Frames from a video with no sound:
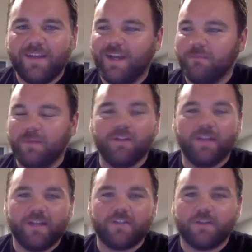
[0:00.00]
at a middle
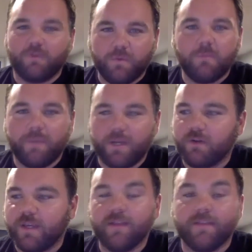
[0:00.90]
age, like with a bigger
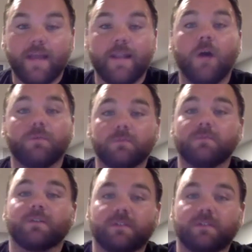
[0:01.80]
kid, that helps them